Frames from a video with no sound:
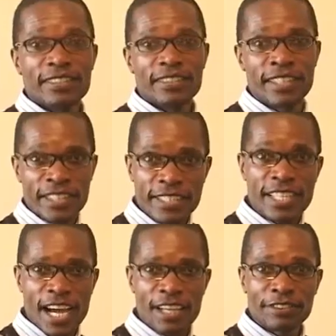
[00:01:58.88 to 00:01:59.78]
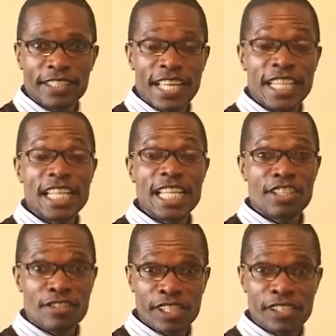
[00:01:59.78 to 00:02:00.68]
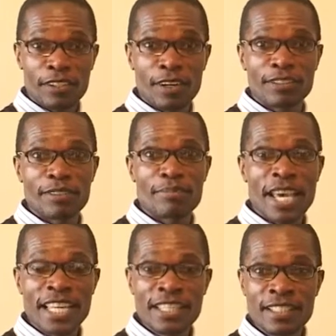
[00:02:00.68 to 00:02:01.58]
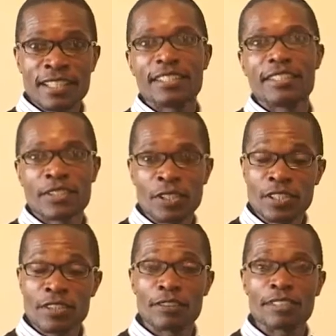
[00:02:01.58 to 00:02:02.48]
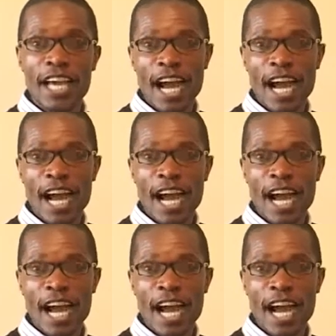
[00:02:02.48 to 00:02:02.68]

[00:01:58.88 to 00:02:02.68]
This graph is an illustration of the main zones of the